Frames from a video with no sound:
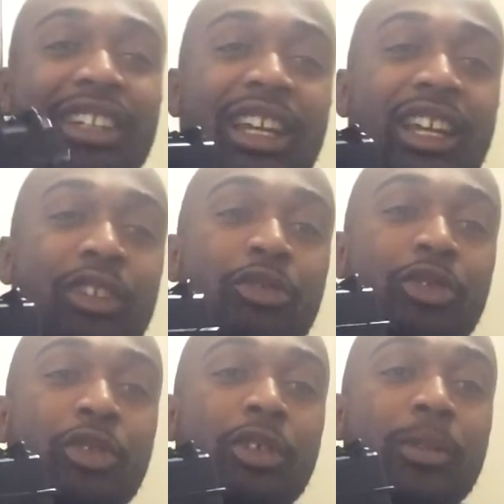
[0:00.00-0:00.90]
handle
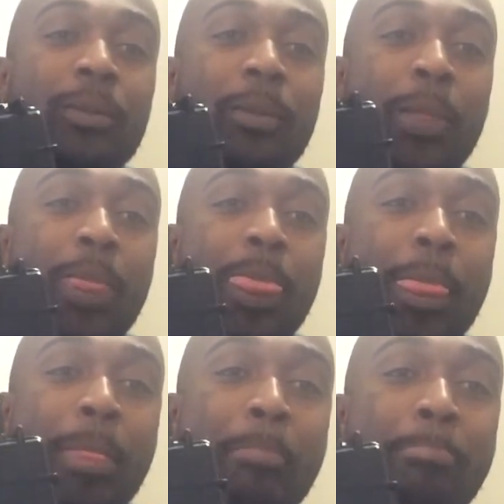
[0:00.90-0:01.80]
for it,
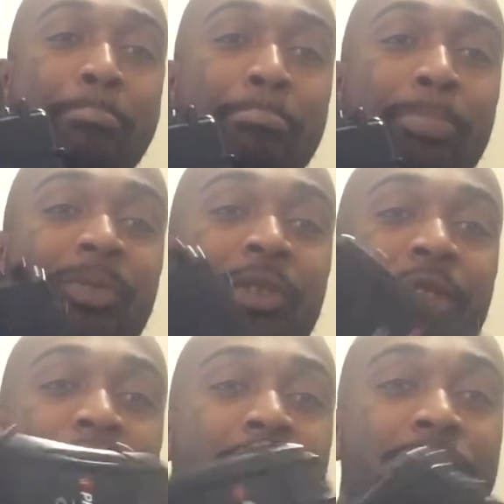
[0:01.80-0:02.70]
you
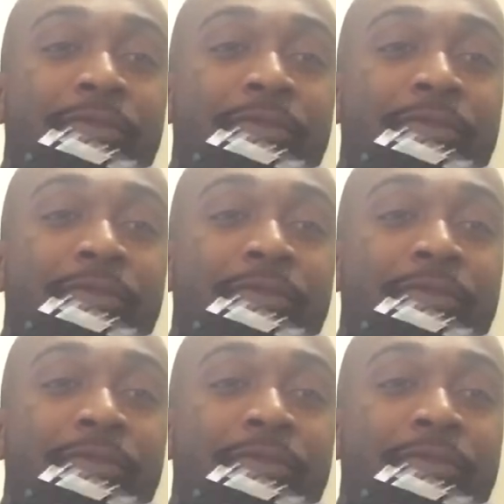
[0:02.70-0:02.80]
know.